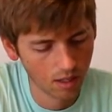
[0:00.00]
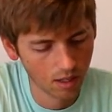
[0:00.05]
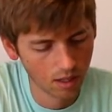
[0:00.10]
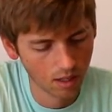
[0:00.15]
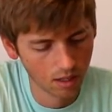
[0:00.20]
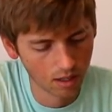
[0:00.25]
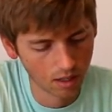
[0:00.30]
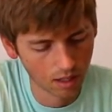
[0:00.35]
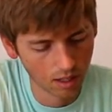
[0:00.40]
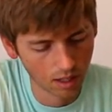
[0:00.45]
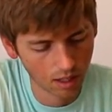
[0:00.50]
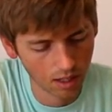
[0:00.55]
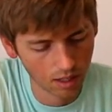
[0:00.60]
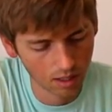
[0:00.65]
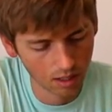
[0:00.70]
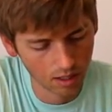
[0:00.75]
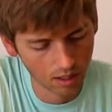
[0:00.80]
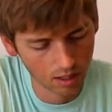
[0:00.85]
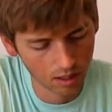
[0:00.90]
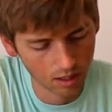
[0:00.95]

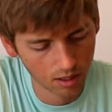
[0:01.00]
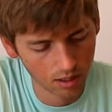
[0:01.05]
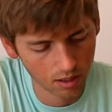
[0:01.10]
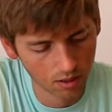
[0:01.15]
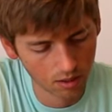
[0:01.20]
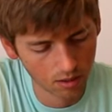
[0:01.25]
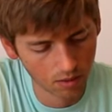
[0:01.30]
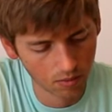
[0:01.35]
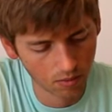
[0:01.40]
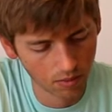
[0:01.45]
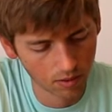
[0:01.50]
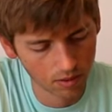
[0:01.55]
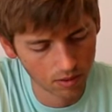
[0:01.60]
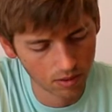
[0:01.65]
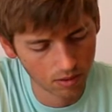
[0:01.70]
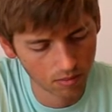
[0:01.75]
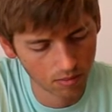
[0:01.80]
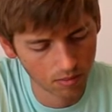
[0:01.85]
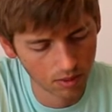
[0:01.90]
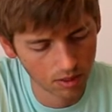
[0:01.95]
then you're going
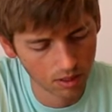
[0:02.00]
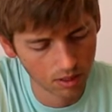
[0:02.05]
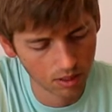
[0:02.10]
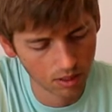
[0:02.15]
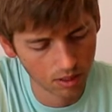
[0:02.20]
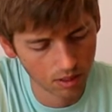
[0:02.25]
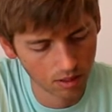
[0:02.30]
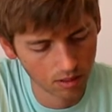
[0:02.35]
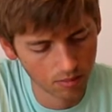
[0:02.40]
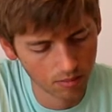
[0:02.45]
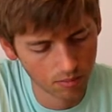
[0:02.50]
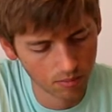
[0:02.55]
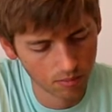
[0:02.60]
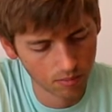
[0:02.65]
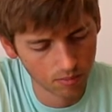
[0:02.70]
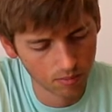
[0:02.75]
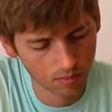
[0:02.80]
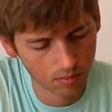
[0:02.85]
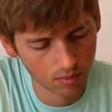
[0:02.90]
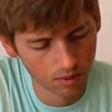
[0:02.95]
to be
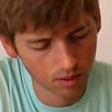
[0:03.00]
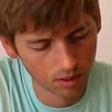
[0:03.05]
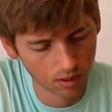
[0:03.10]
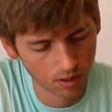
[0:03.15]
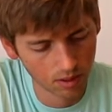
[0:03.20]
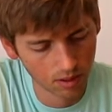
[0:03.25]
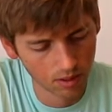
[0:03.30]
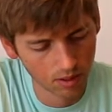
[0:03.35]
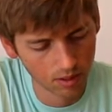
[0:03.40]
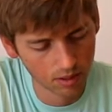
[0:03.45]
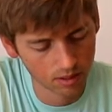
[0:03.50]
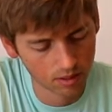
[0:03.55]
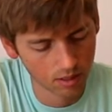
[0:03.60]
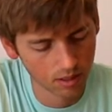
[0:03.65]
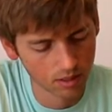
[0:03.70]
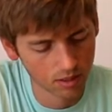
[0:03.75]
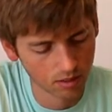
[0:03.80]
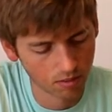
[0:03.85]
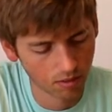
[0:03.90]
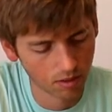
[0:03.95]

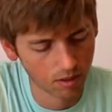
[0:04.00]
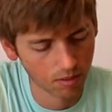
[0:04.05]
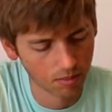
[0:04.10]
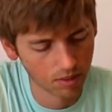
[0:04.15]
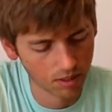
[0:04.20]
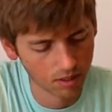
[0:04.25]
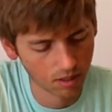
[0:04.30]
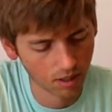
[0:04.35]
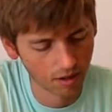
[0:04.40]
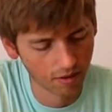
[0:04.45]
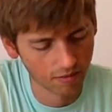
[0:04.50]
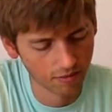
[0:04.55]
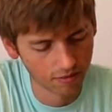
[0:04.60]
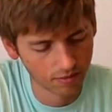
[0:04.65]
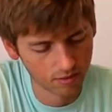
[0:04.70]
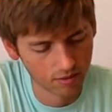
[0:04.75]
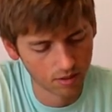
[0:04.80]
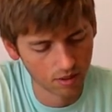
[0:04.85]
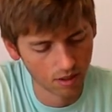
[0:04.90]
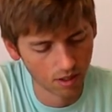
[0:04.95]
it's going to be
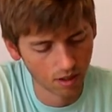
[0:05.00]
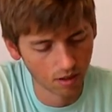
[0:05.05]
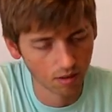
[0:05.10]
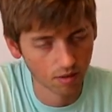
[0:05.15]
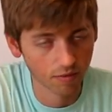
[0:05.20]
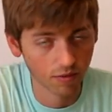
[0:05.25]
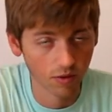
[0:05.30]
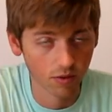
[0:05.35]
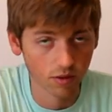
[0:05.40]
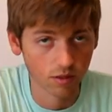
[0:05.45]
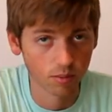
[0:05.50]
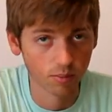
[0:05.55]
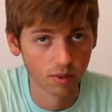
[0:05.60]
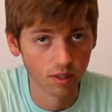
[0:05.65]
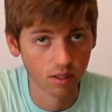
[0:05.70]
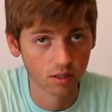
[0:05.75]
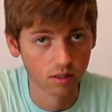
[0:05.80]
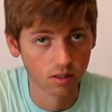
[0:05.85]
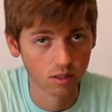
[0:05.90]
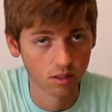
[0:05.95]
tough to nail the focus
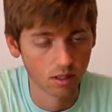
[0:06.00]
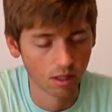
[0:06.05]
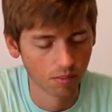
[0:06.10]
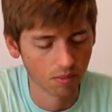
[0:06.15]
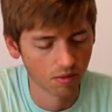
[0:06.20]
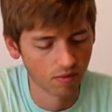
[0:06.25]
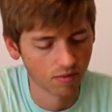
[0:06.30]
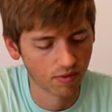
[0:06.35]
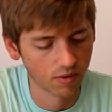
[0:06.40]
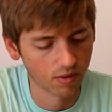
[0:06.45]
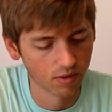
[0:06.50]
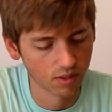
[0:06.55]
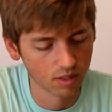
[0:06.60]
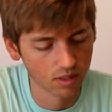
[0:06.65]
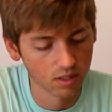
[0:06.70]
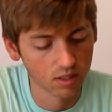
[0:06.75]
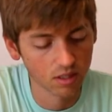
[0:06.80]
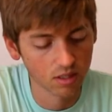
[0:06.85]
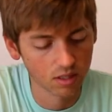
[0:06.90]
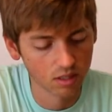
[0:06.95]
because the depth of field
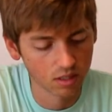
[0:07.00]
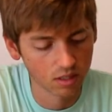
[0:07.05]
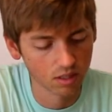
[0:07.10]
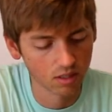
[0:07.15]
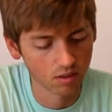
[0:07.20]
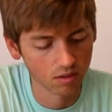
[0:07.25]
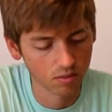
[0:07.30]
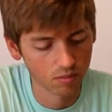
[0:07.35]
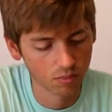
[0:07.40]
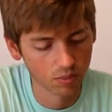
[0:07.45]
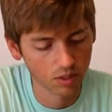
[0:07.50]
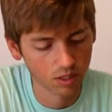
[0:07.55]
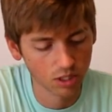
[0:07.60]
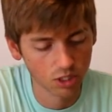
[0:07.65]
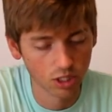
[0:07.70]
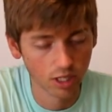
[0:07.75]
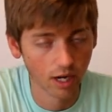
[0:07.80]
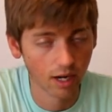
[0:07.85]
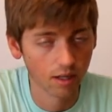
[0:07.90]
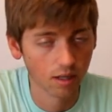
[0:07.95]
is still pretty
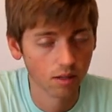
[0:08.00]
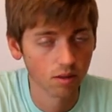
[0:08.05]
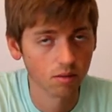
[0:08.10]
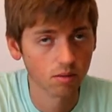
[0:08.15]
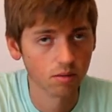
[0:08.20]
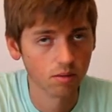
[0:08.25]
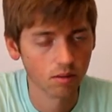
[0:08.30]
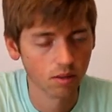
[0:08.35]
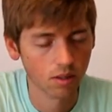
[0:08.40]
shallow.